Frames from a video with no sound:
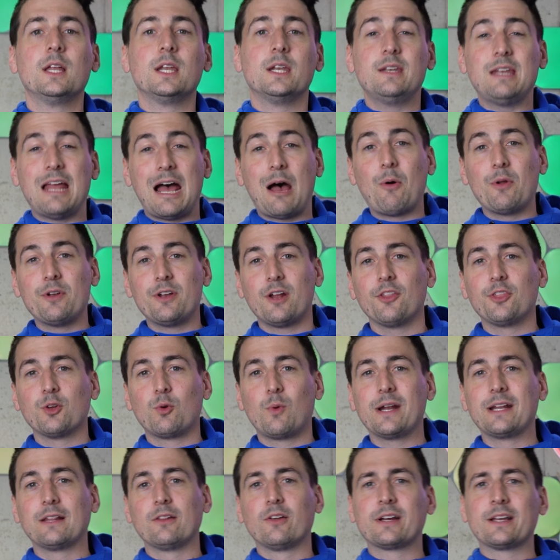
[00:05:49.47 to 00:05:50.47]
Now, another way
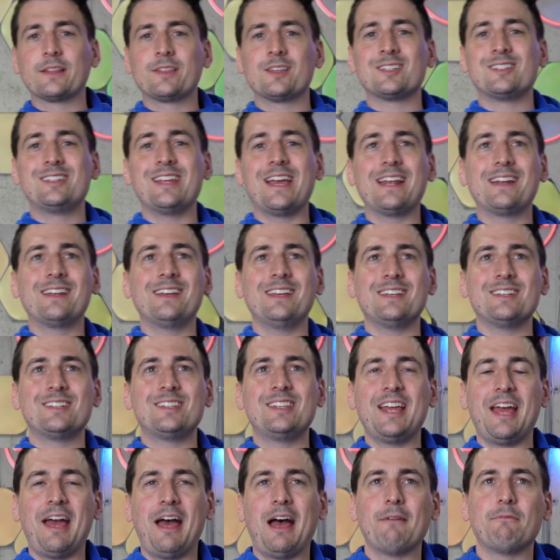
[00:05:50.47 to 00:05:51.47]
to look at this data is the
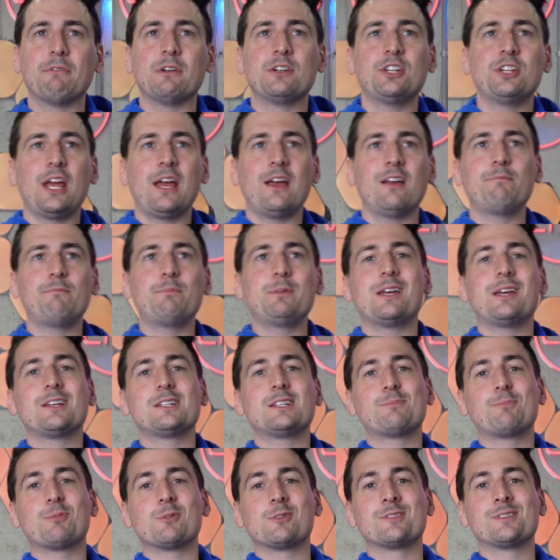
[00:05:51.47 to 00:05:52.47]
average FPS
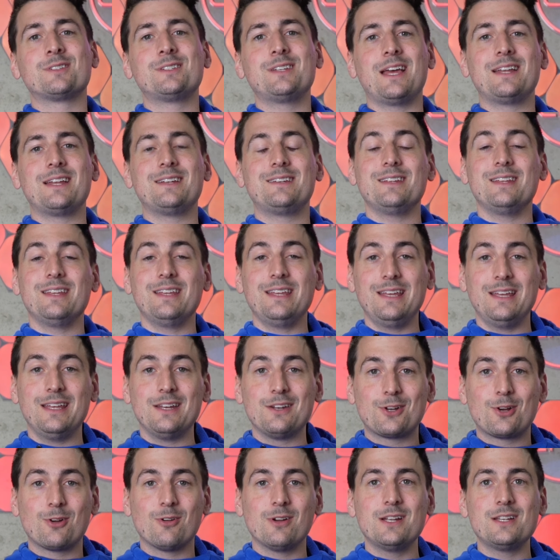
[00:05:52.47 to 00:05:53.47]
percent
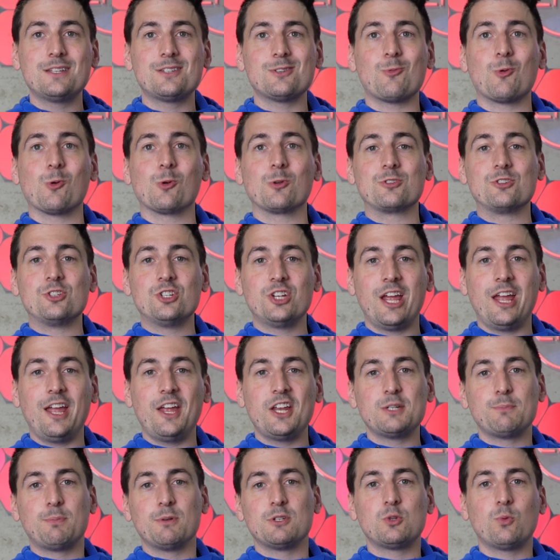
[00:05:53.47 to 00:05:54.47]
increase or change
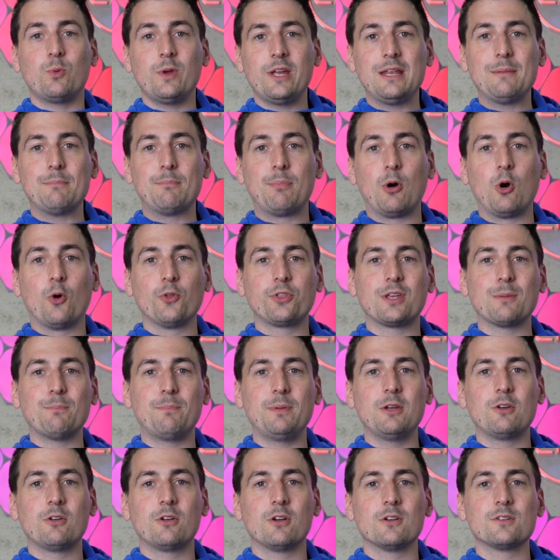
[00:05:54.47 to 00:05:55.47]
between both
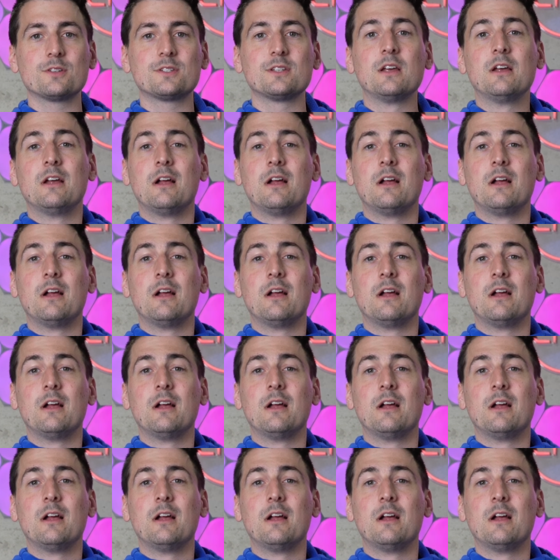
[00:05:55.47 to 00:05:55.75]
computers.